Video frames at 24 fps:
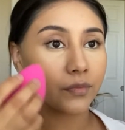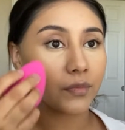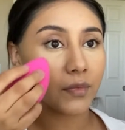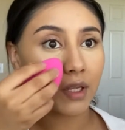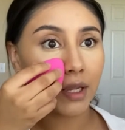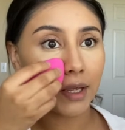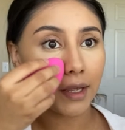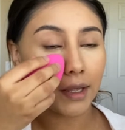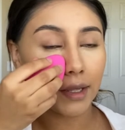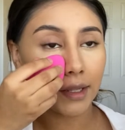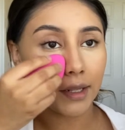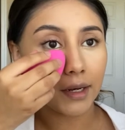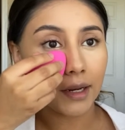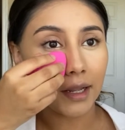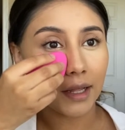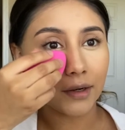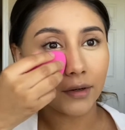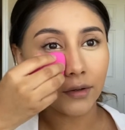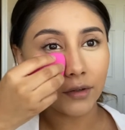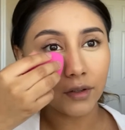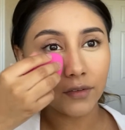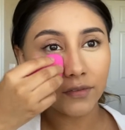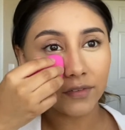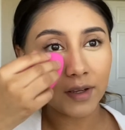And I
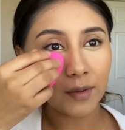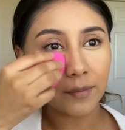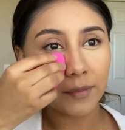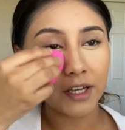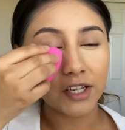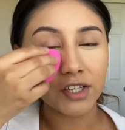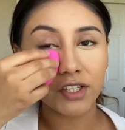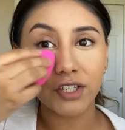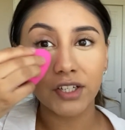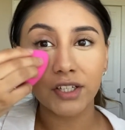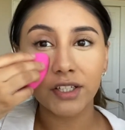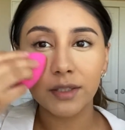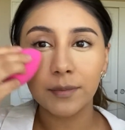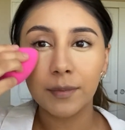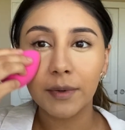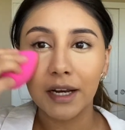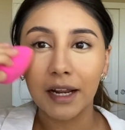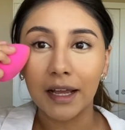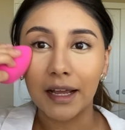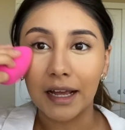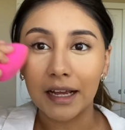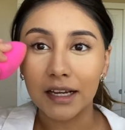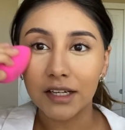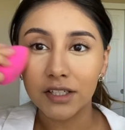don't know if I mentioned, but I
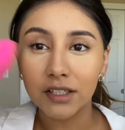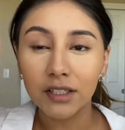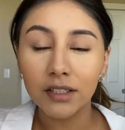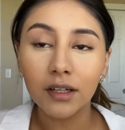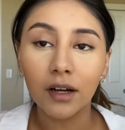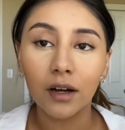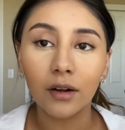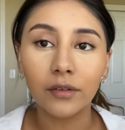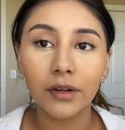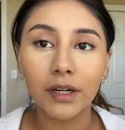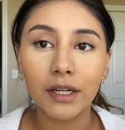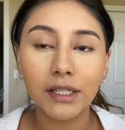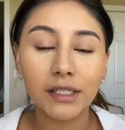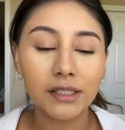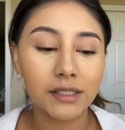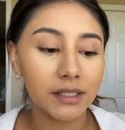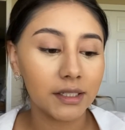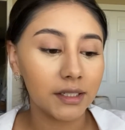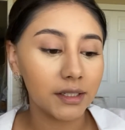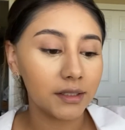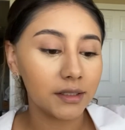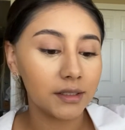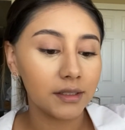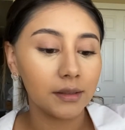actually already
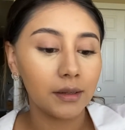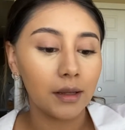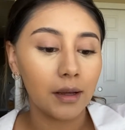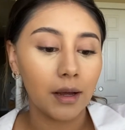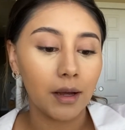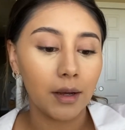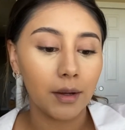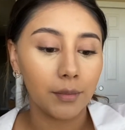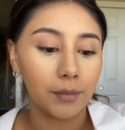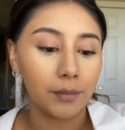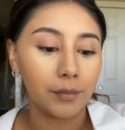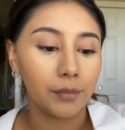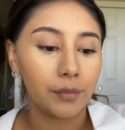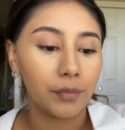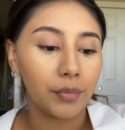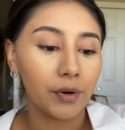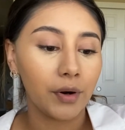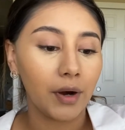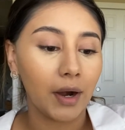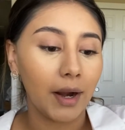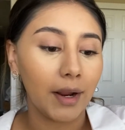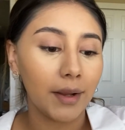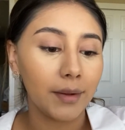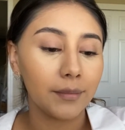did
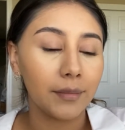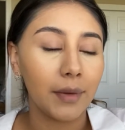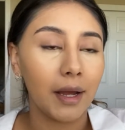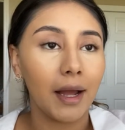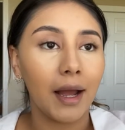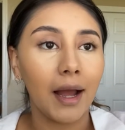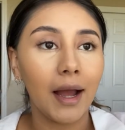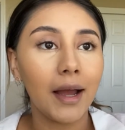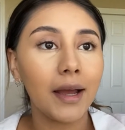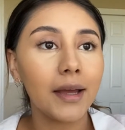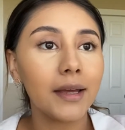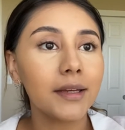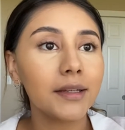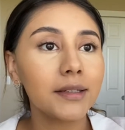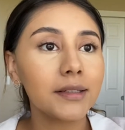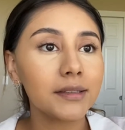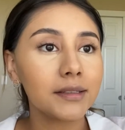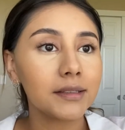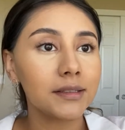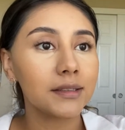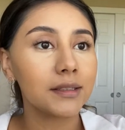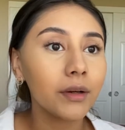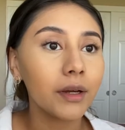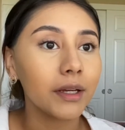prime my eyes.
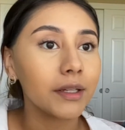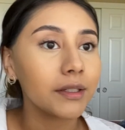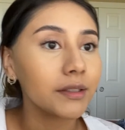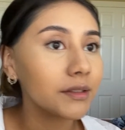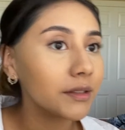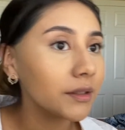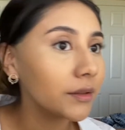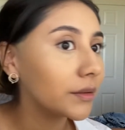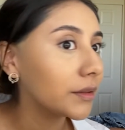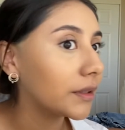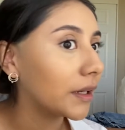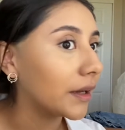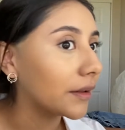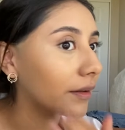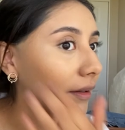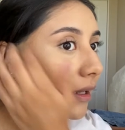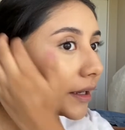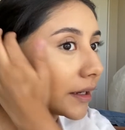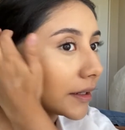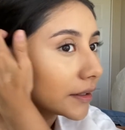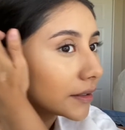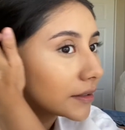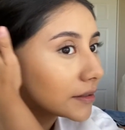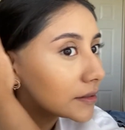Okay, so now
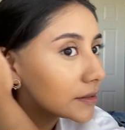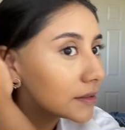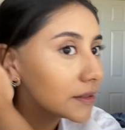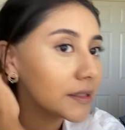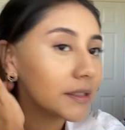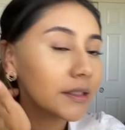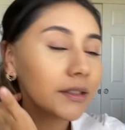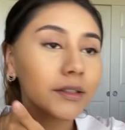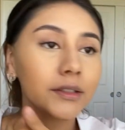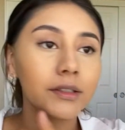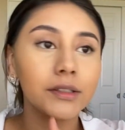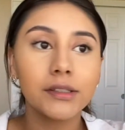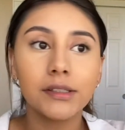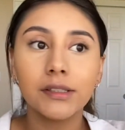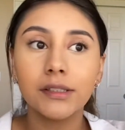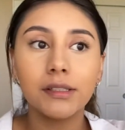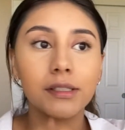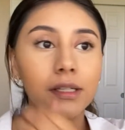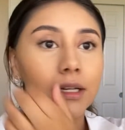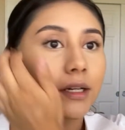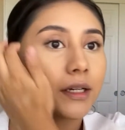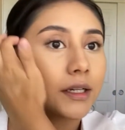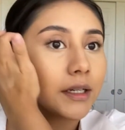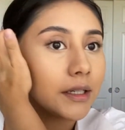that concealer's
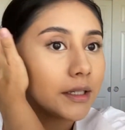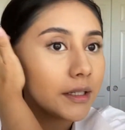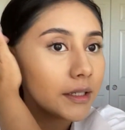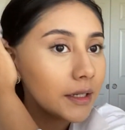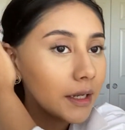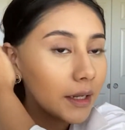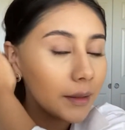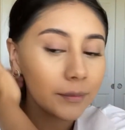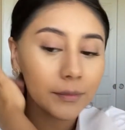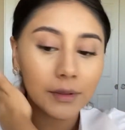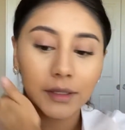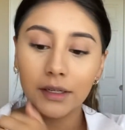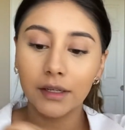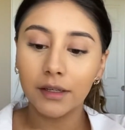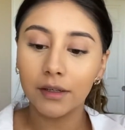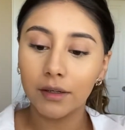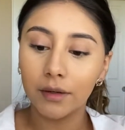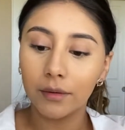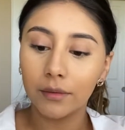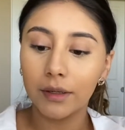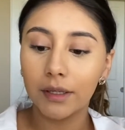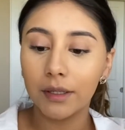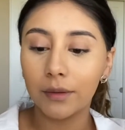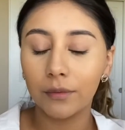done, I'm gonna
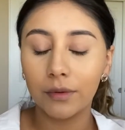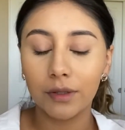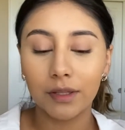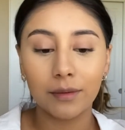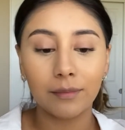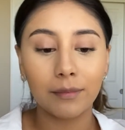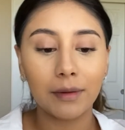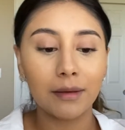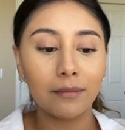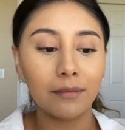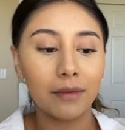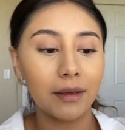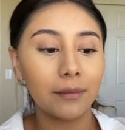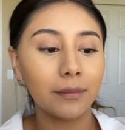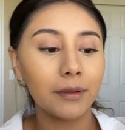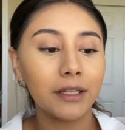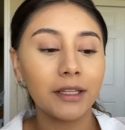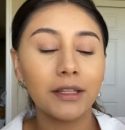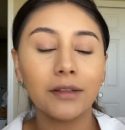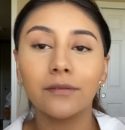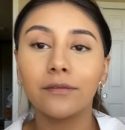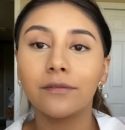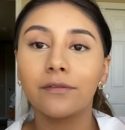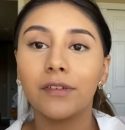go in with my
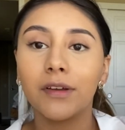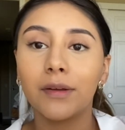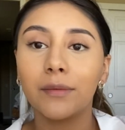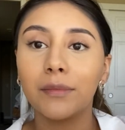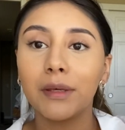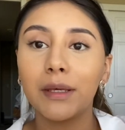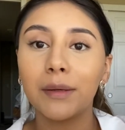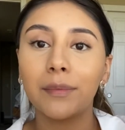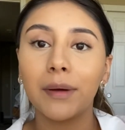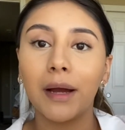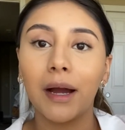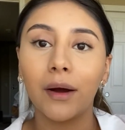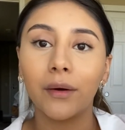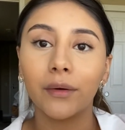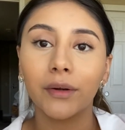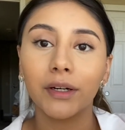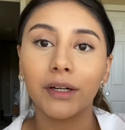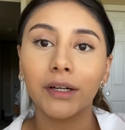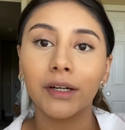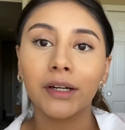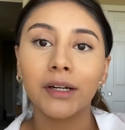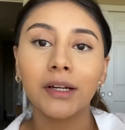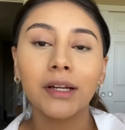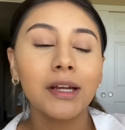Maybelline Fit Me
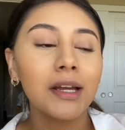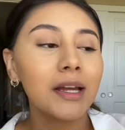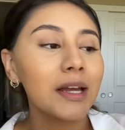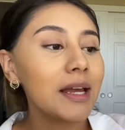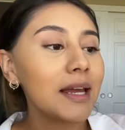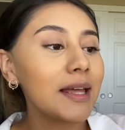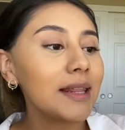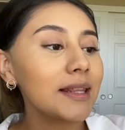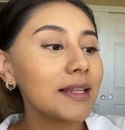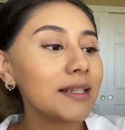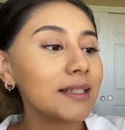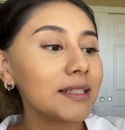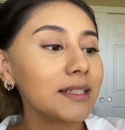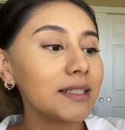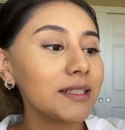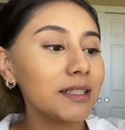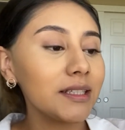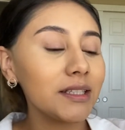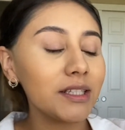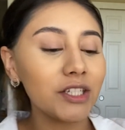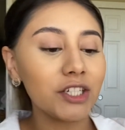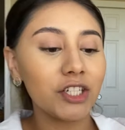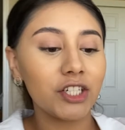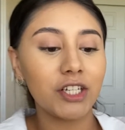powder, and this is in
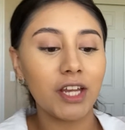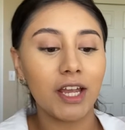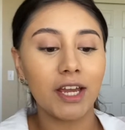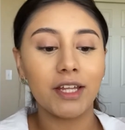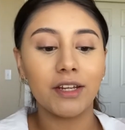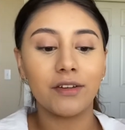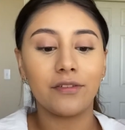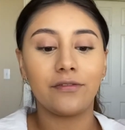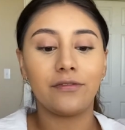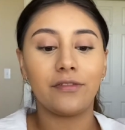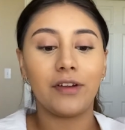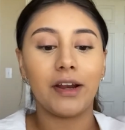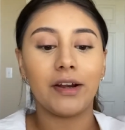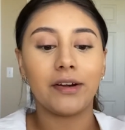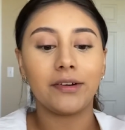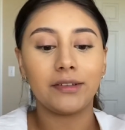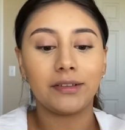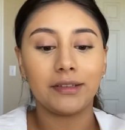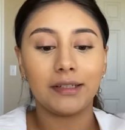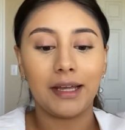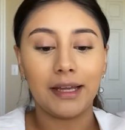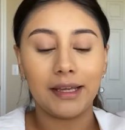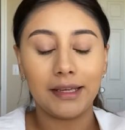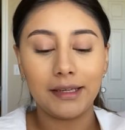the shade Fair
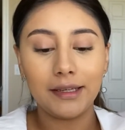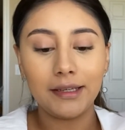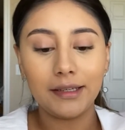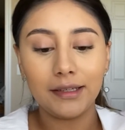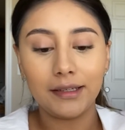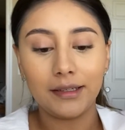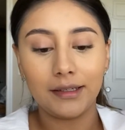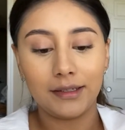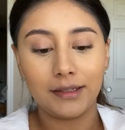Light.